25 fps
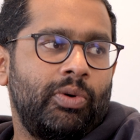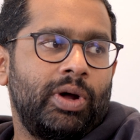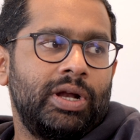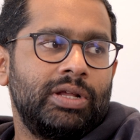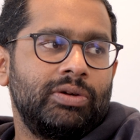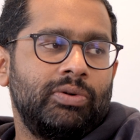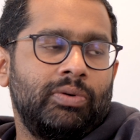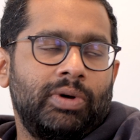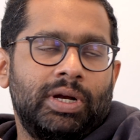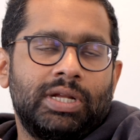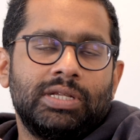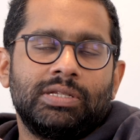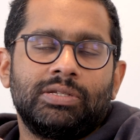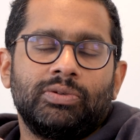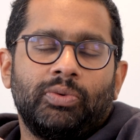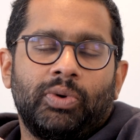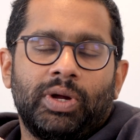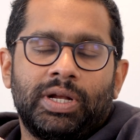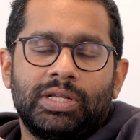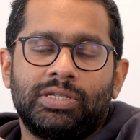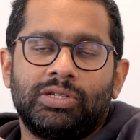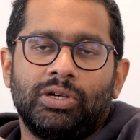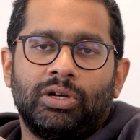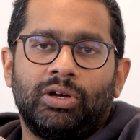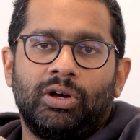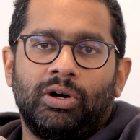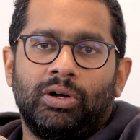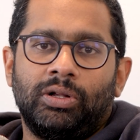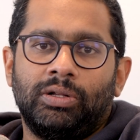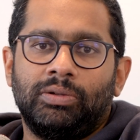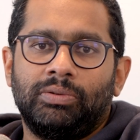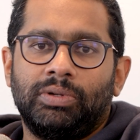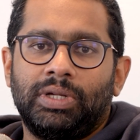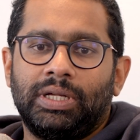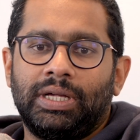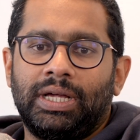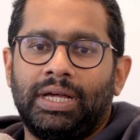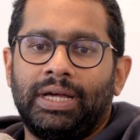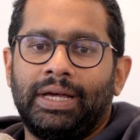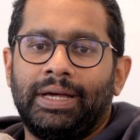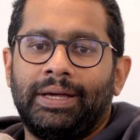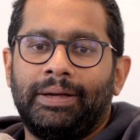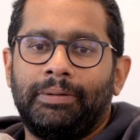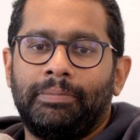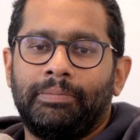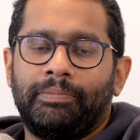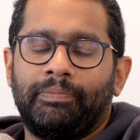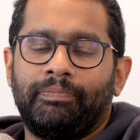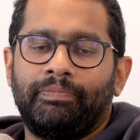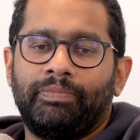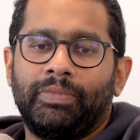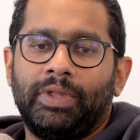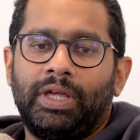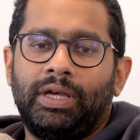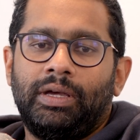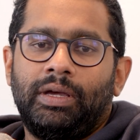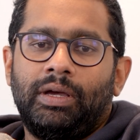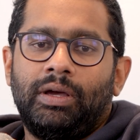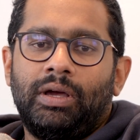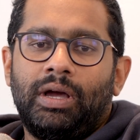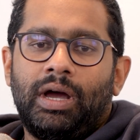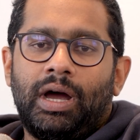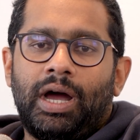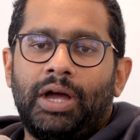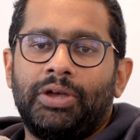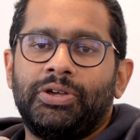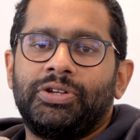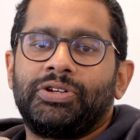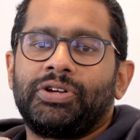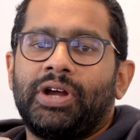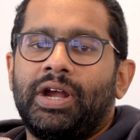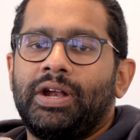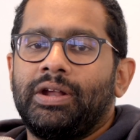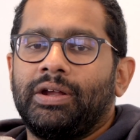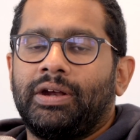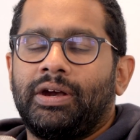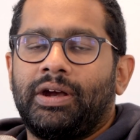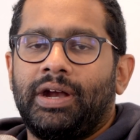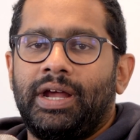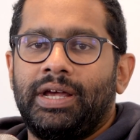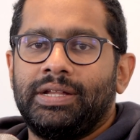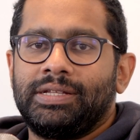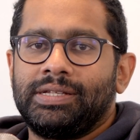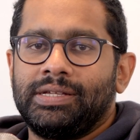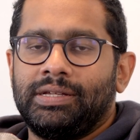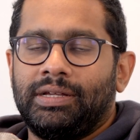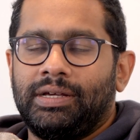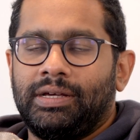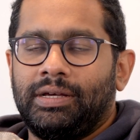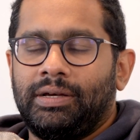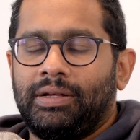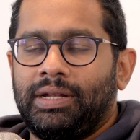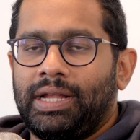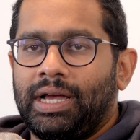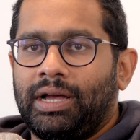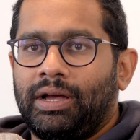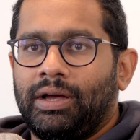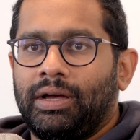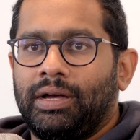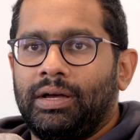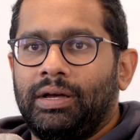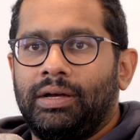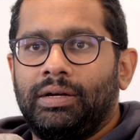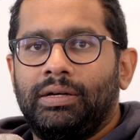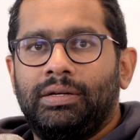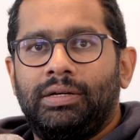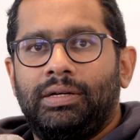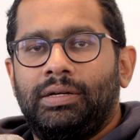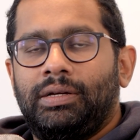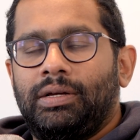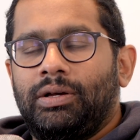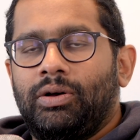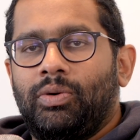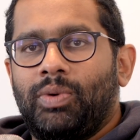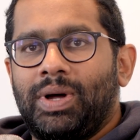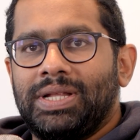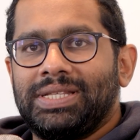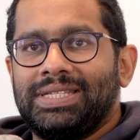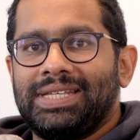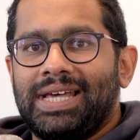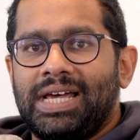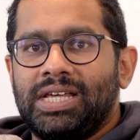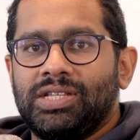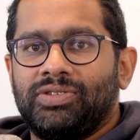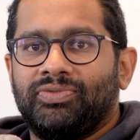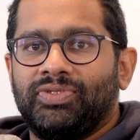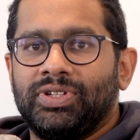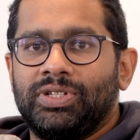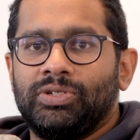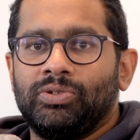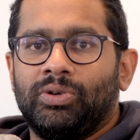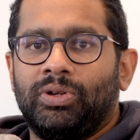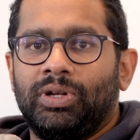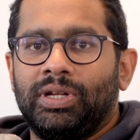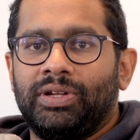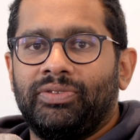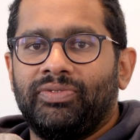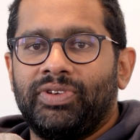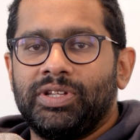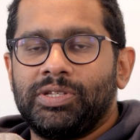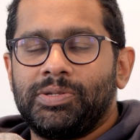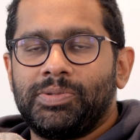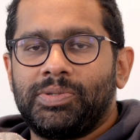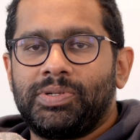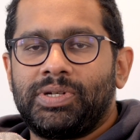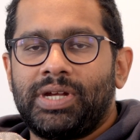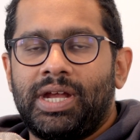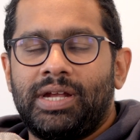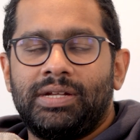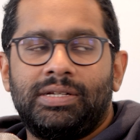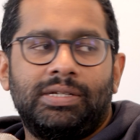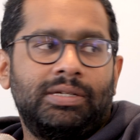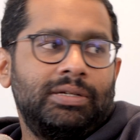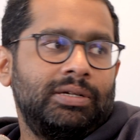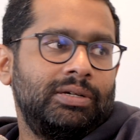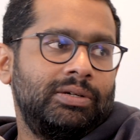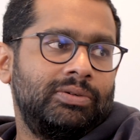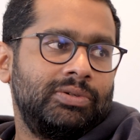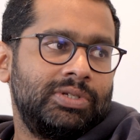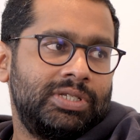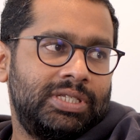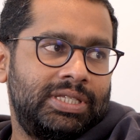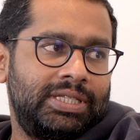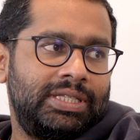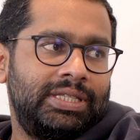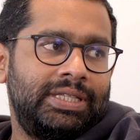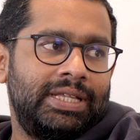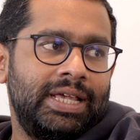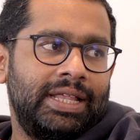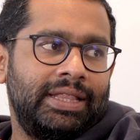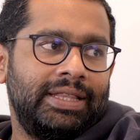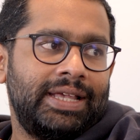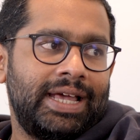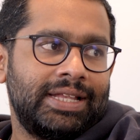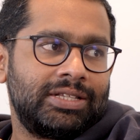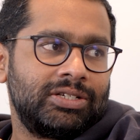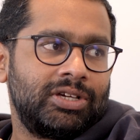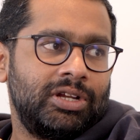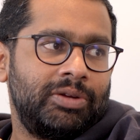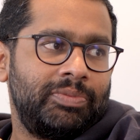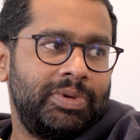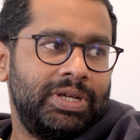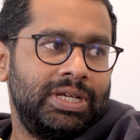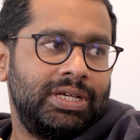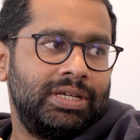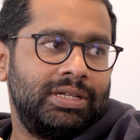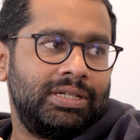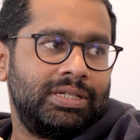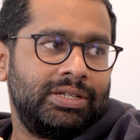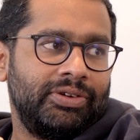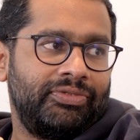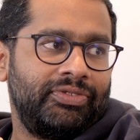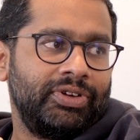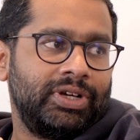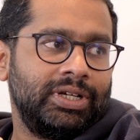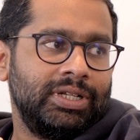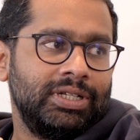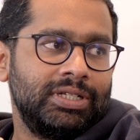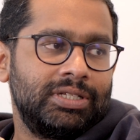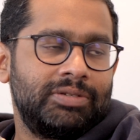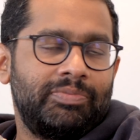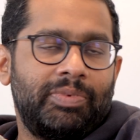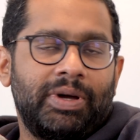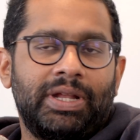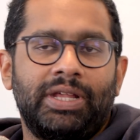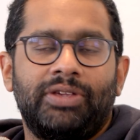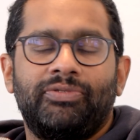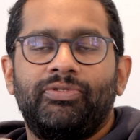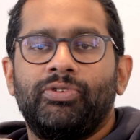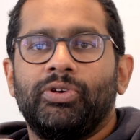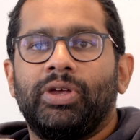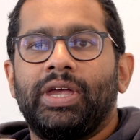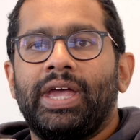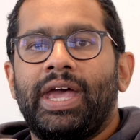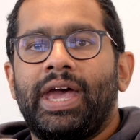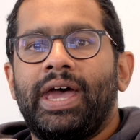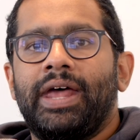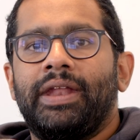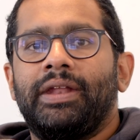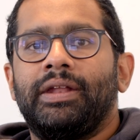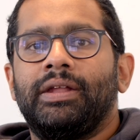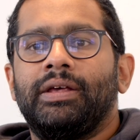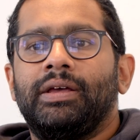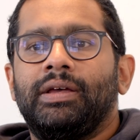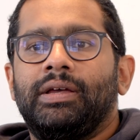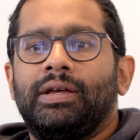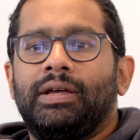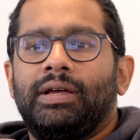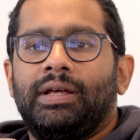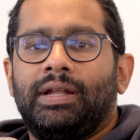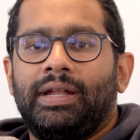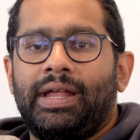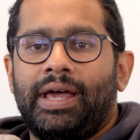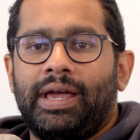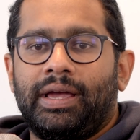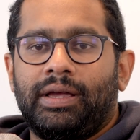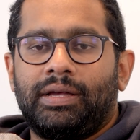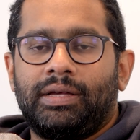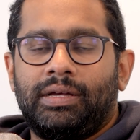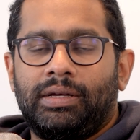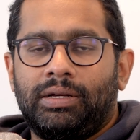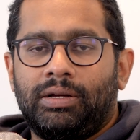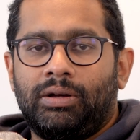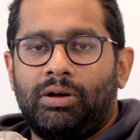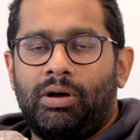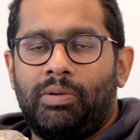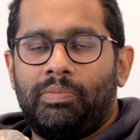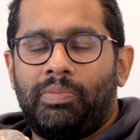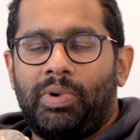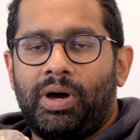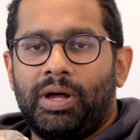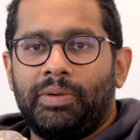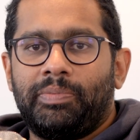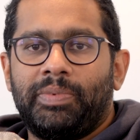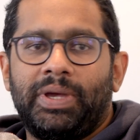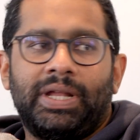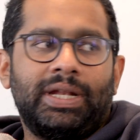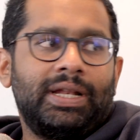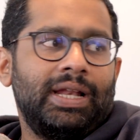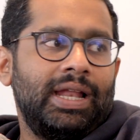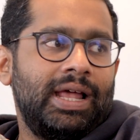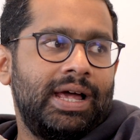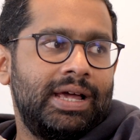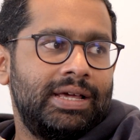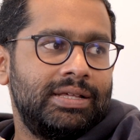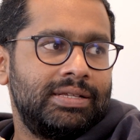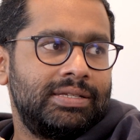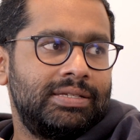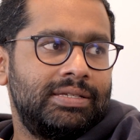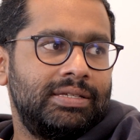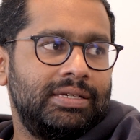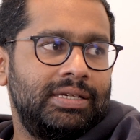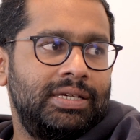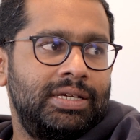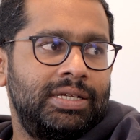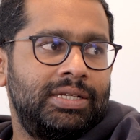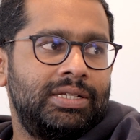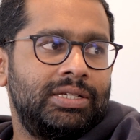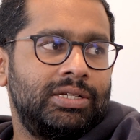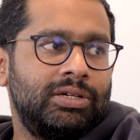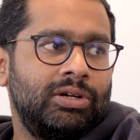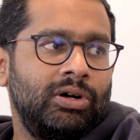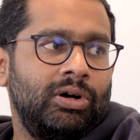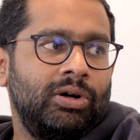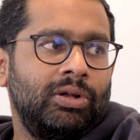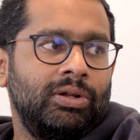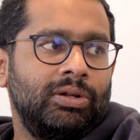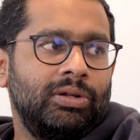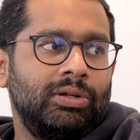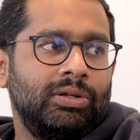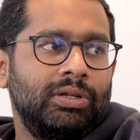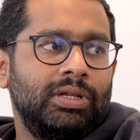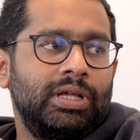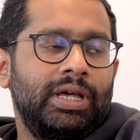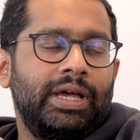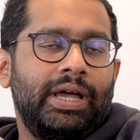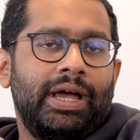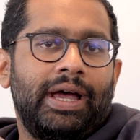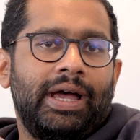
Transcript: what is your goal? Are you trying to create a one size fits all investment strategy? Because then that's going to be difficult. But if you can like compartmentalize each goal,